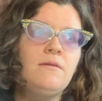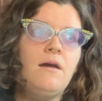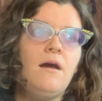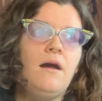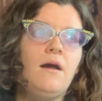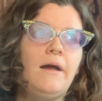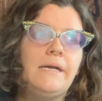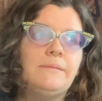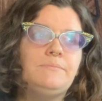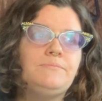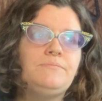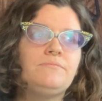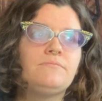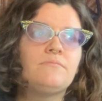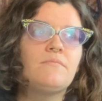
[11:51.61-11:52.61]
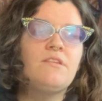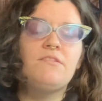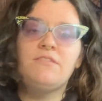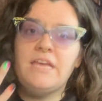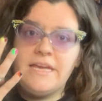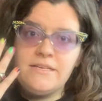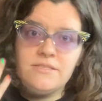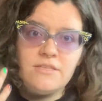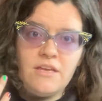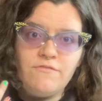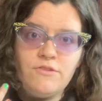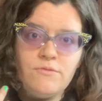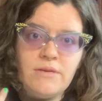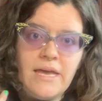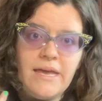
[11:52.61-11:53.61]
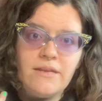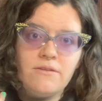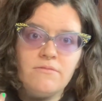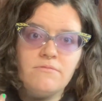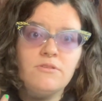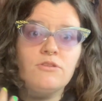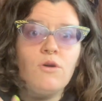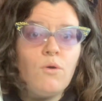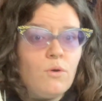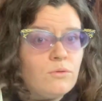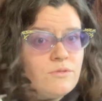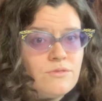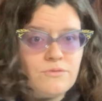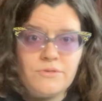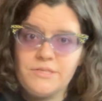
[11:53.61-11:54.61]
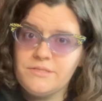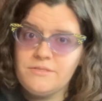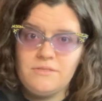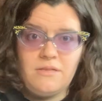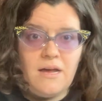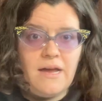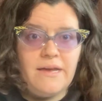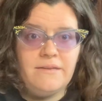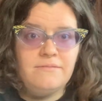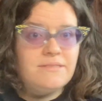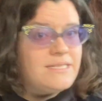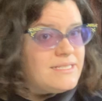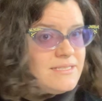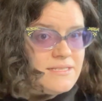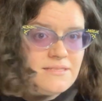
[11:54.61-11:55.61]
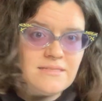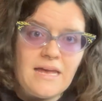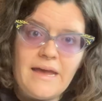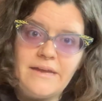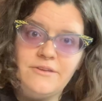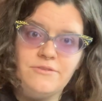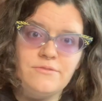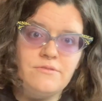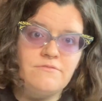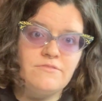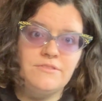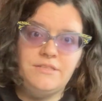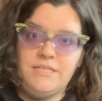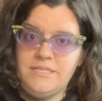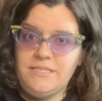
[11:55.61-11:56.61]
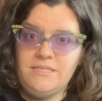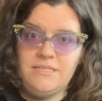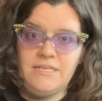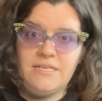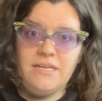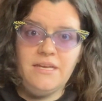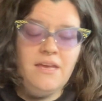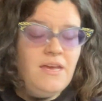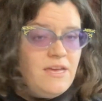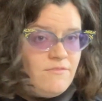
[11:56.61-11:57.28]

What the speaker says: if you get cold sores a lot, it's a sign you're overly acidic.